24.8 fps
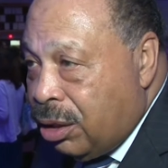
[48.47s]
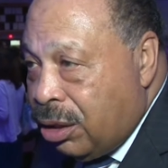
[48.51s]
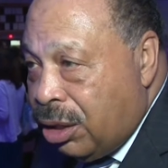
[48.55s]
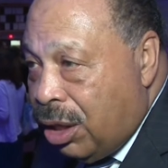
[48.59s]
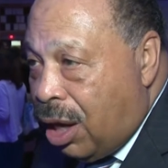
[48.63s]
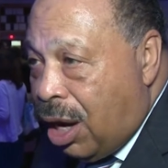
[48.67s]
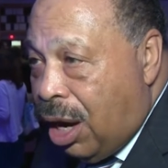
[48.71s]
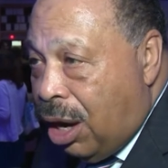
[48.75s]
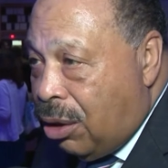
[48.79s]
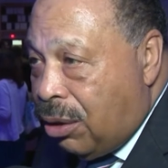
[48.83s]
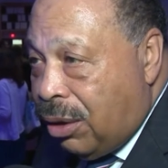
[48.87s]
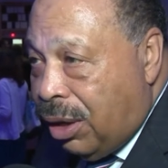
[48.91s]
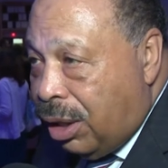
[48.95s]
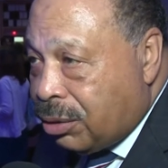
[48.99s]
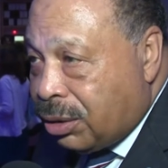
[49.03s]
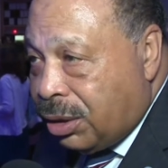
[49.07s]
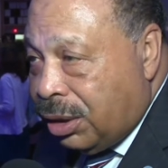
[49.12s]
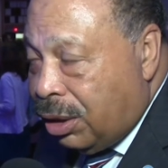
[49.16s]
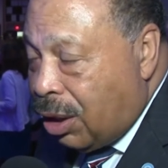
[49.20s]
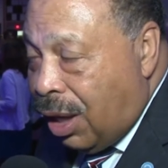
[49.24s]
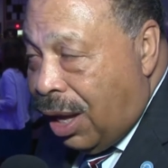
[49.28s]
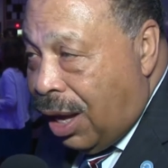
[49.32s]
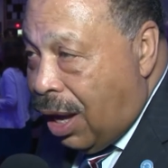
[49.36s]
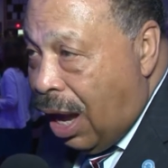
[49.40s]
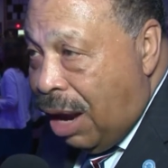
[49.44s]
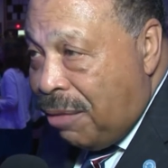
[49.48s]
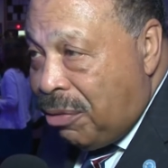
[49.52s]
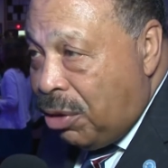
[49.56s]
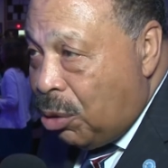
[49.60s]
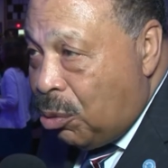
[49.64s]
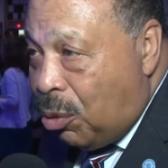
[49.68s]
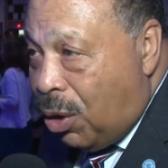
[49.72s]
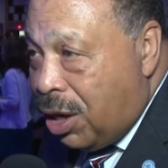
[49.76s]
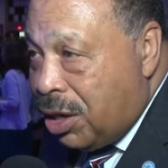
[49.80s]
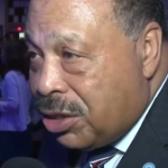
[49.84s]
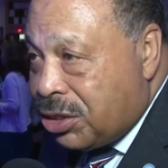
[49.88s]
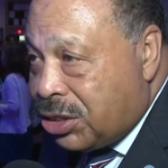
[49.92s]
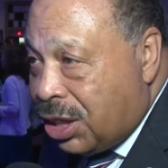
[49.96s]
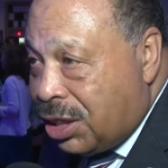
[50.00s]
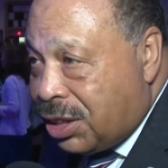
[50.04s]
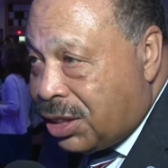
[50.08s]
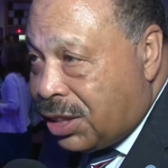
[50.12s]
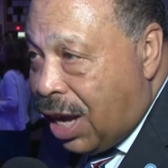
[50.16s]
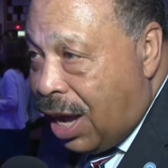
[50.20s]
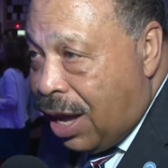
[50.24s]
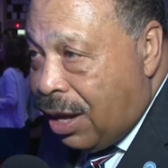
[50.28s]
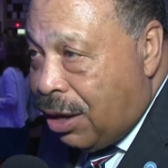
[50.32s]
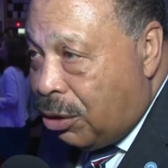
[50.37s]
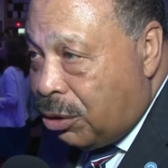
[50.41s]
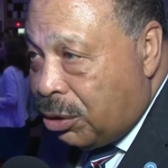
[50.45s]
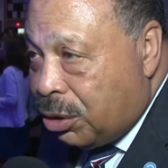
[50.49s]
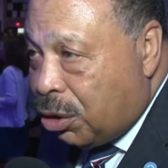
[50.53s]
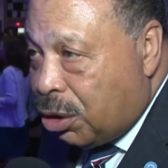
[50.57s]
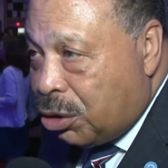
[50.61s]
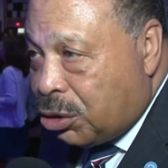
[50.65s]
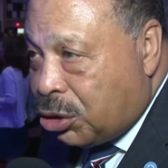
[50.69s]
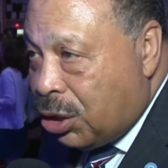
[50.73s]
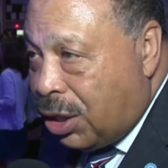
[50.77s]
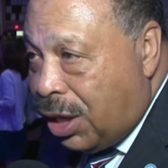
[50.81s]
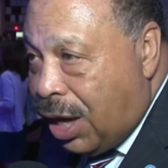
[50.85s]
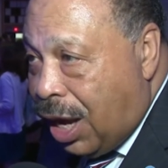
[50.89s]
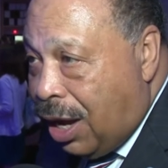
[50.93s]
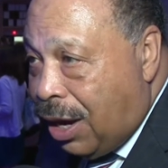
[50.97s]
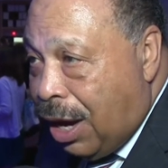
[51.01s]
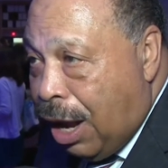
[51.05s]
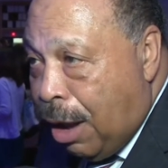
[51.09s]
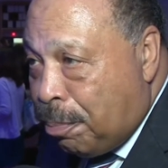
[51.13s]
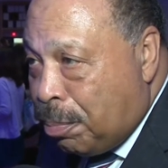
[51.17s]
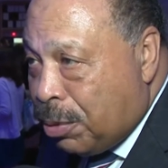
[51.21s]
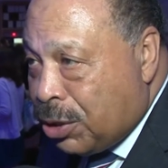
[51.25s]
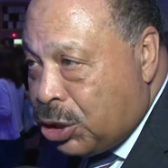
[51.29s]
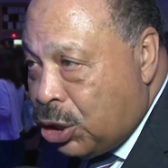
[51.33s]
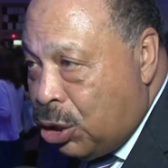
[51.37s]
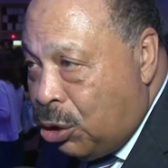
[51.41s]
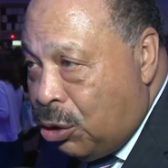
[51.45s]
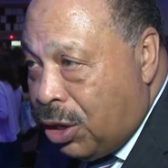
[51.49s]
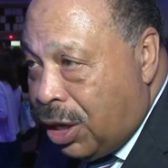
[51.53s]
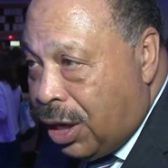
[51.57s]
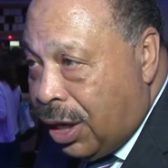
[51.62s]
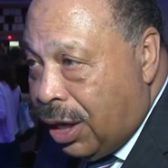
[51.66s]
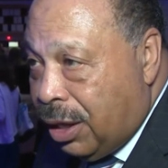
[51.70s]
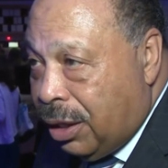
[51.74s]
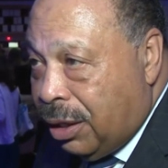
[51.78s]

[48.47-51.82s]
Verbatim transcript: You know, everyone is entitled to that opportunity.